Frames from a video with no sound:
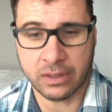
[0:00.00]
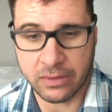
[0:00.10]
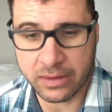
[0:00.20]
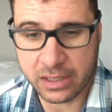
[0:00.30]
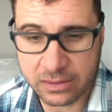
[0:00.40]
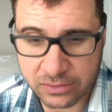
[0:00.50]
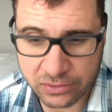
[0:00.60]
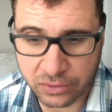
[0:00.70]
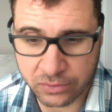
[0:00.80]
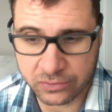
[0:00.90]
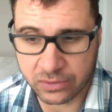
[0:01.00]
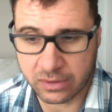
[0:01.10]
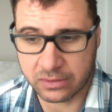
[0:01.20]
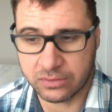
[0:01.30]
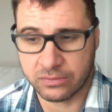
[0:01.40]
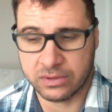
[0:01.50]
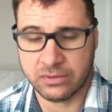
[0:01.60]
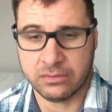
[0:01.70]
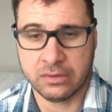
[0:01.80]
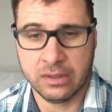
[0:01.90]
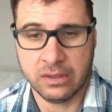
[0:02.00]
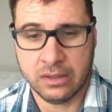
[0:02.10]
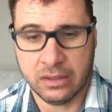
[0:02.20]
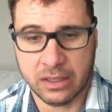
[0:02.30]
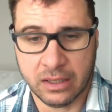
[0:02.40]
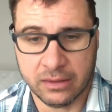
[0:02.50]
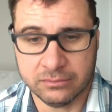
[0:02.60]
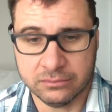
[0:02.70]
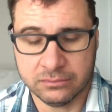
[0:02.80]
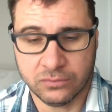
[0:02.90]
things, and so we're starting to redo um,